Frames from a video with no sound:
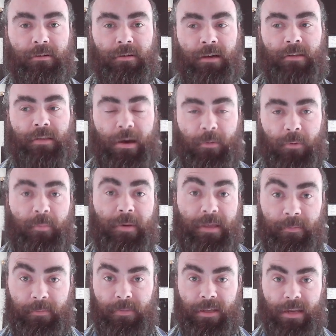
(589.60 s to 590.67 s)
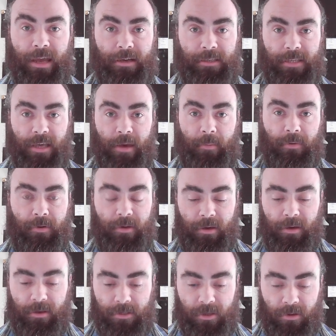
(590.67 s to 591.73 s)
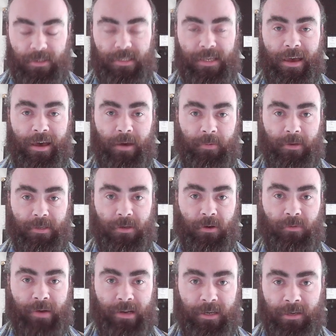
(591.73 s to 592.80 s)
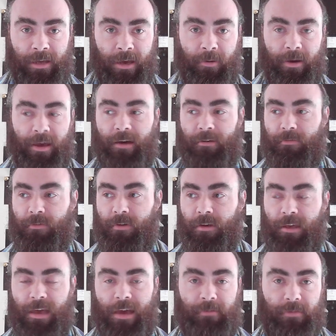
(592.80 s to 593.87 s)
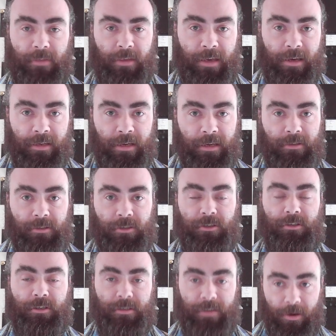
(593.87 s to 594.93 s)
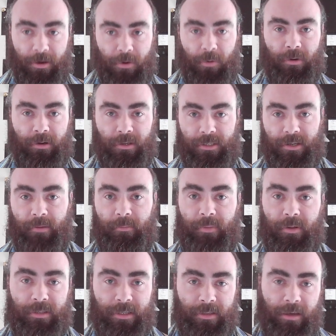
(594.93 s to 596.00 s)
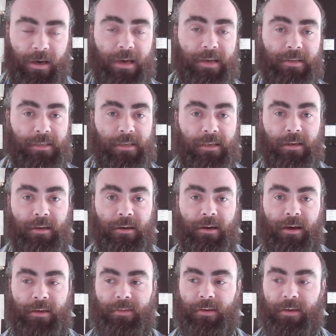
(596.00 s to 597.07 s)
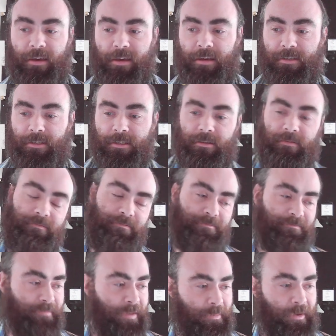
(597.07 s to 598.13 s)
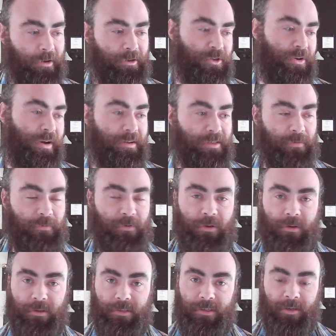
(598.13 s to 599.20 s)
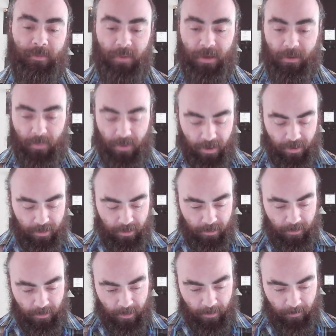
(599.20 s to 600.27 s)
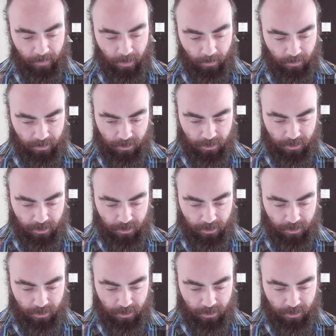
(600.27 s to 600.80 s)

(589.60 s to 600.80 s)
that will be the next step. It's all set up, it's all ready now. I have everything I need to just now go on and start building the height. I think I'm not sure how difficult it's going to be, but I want to